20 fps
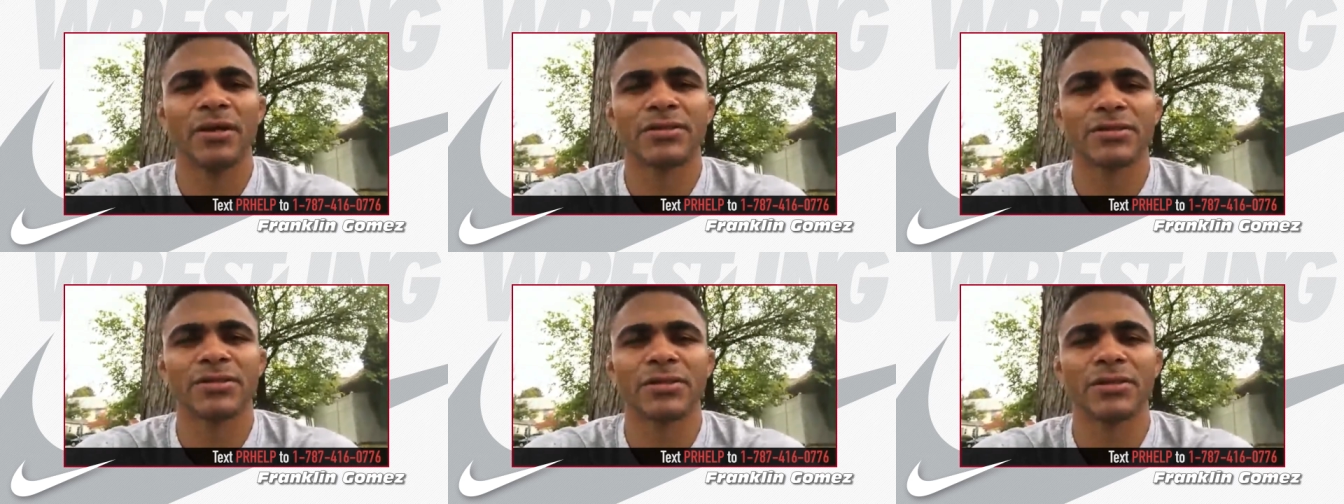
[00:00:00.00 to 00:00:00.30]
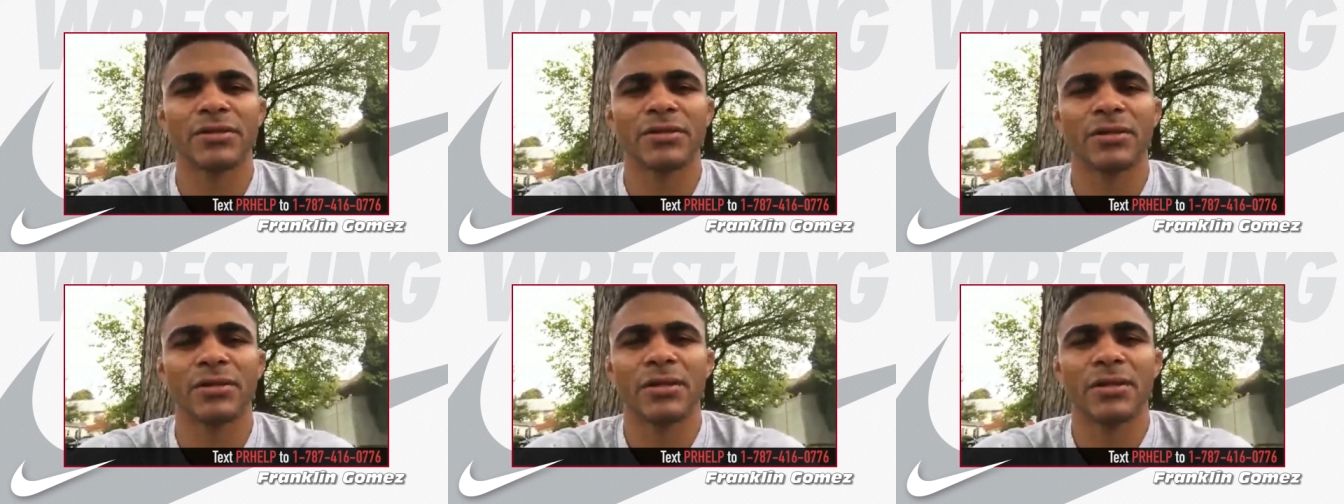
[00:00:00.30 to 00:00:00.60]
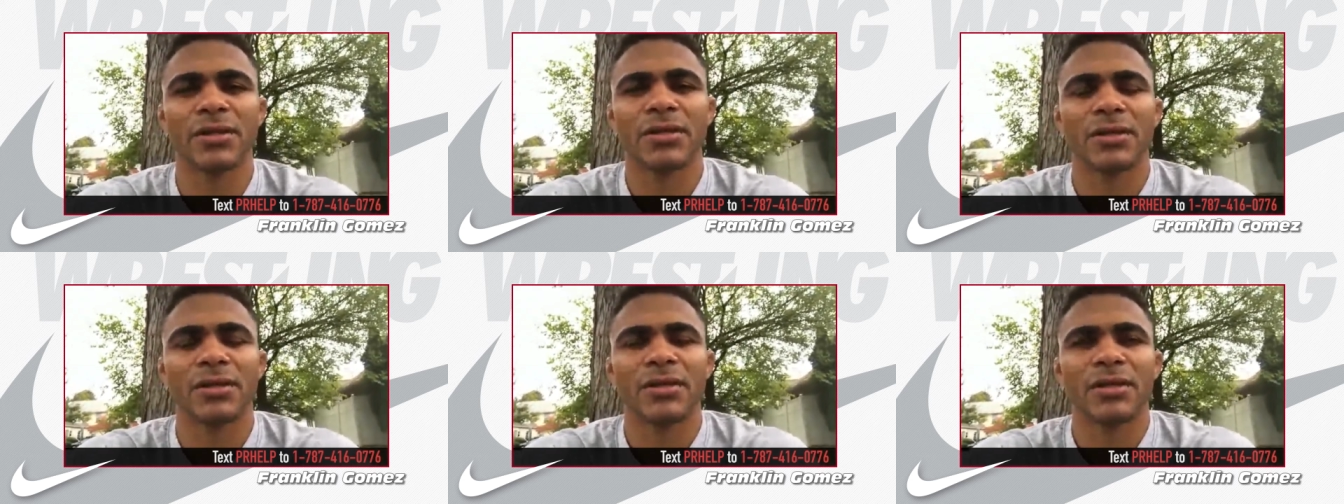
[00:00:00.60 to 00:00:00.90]
so
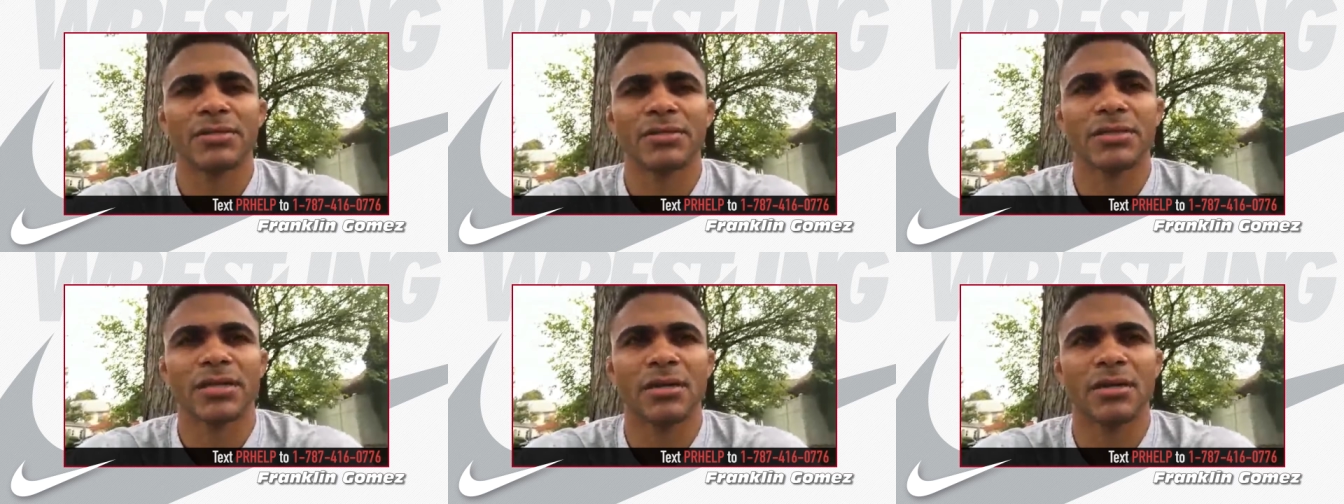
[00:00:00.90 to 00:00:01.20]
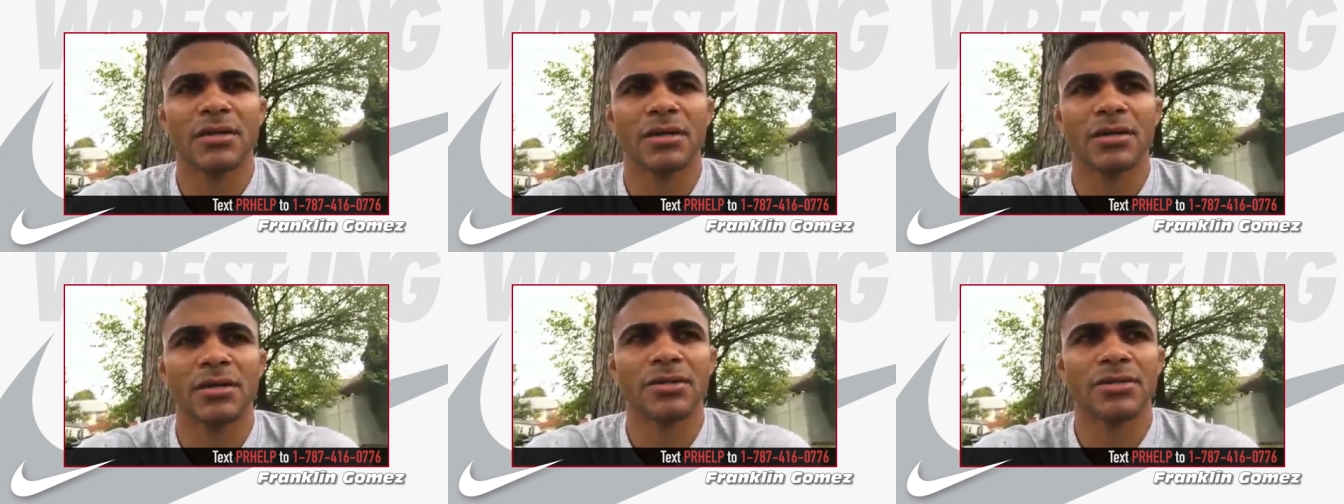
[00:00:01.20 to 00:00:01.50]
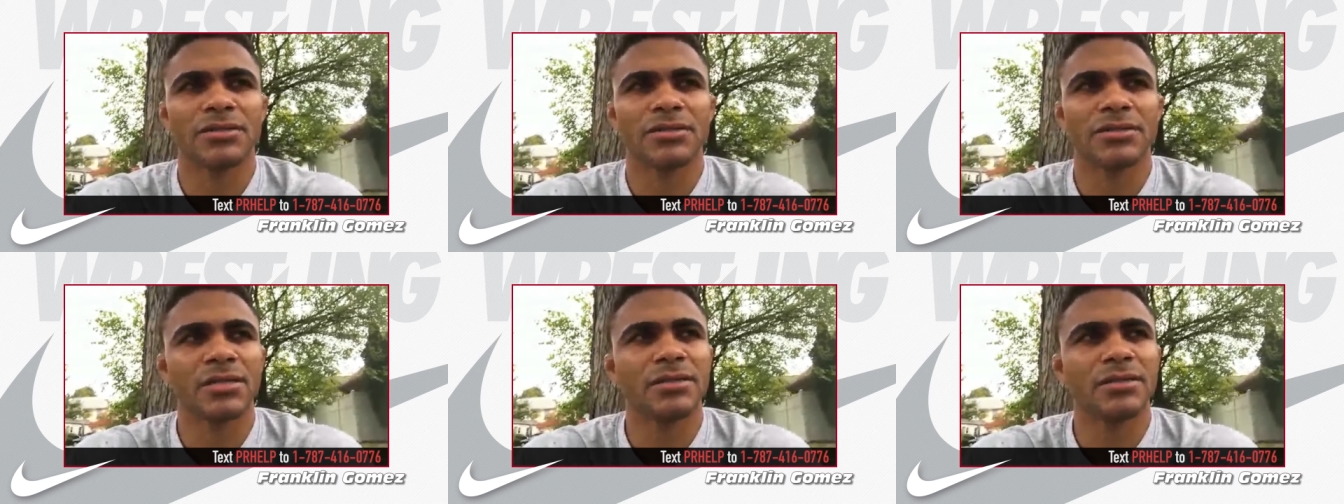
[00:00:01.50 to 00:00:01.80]
it's kind of hard to
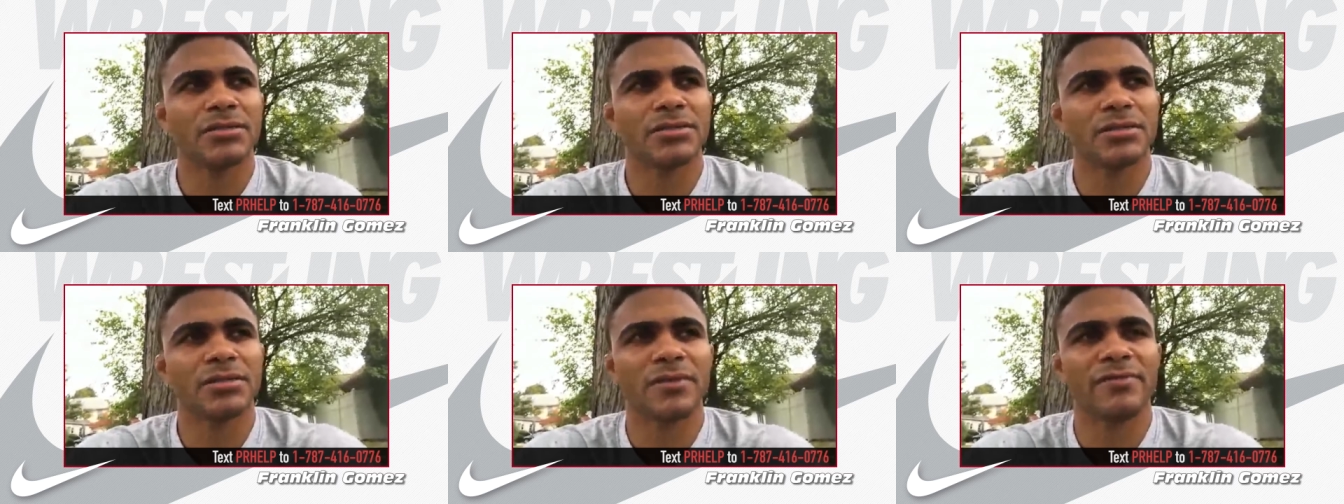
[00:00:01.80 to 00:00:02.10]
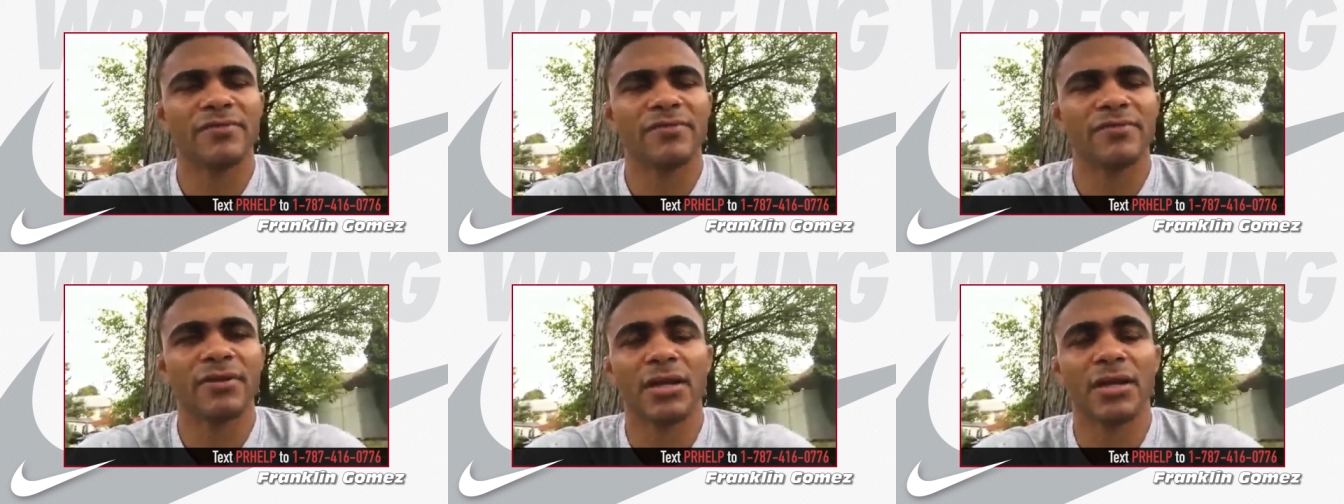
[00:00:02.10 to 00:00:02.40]
send stuff there.